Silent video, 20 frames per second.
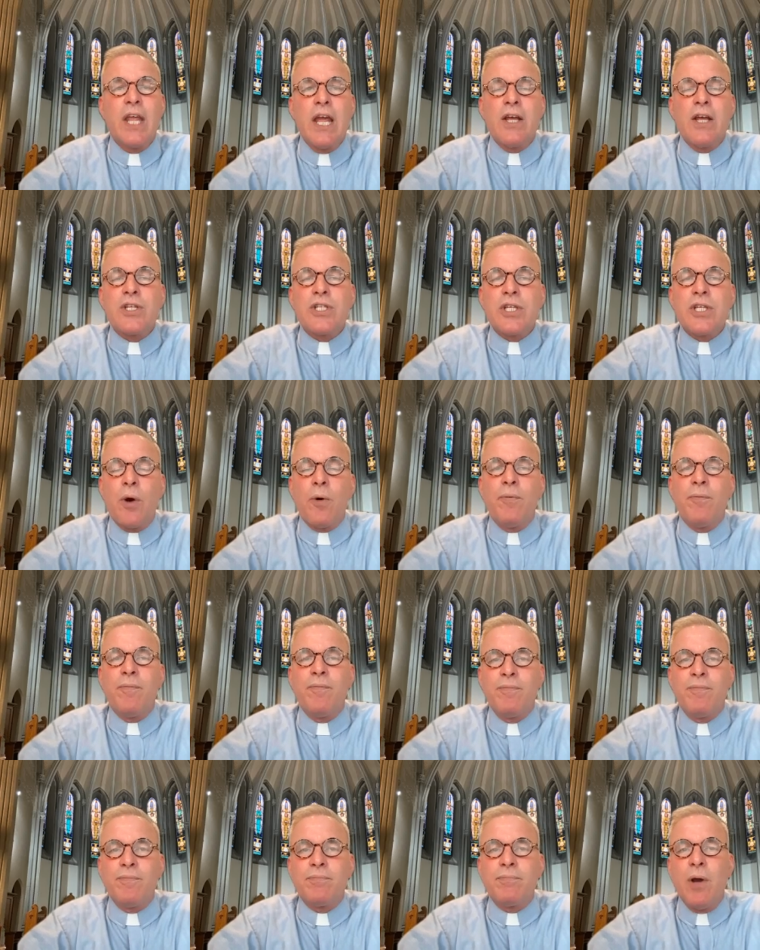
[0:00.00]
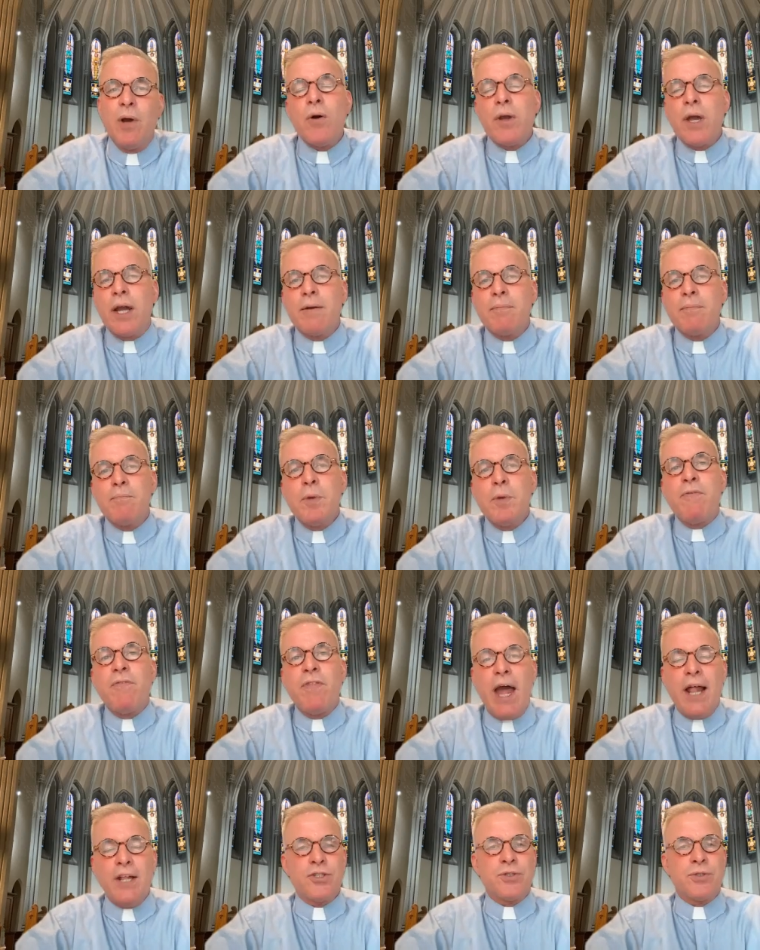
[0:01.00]
So, okay, if
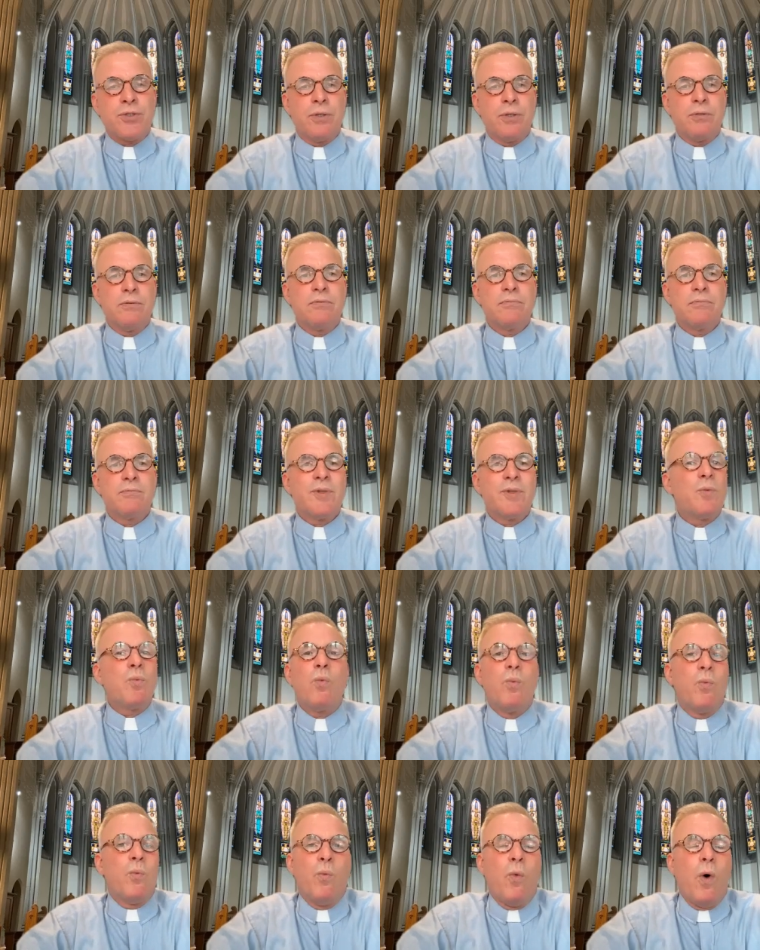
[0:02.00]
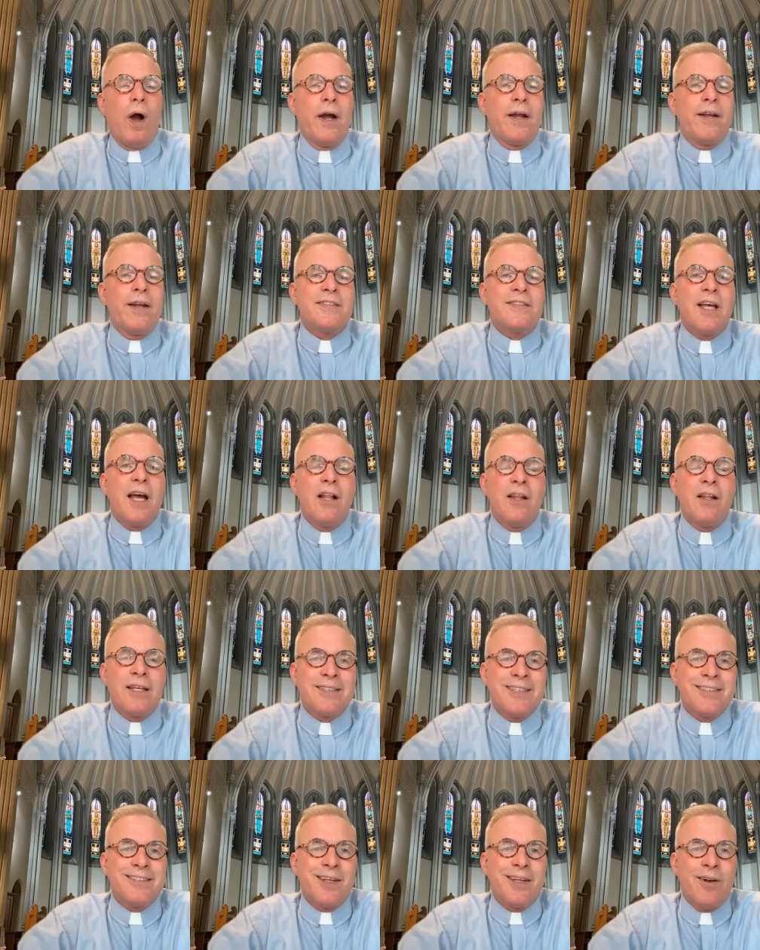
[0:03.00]
that's true, then why does hell
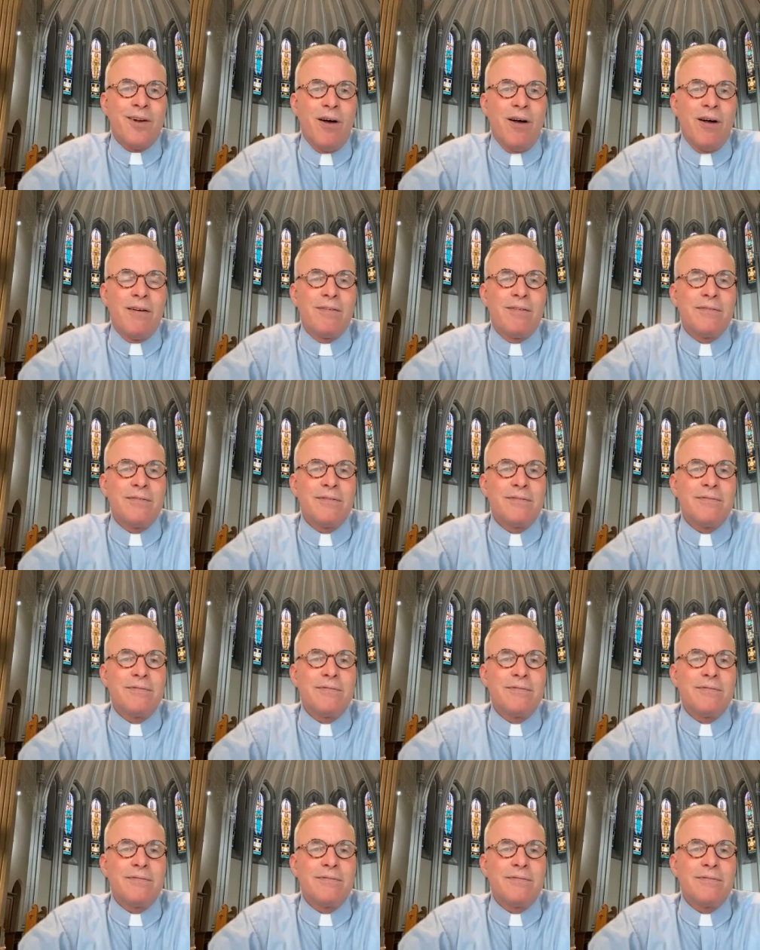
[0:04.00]
exist at all?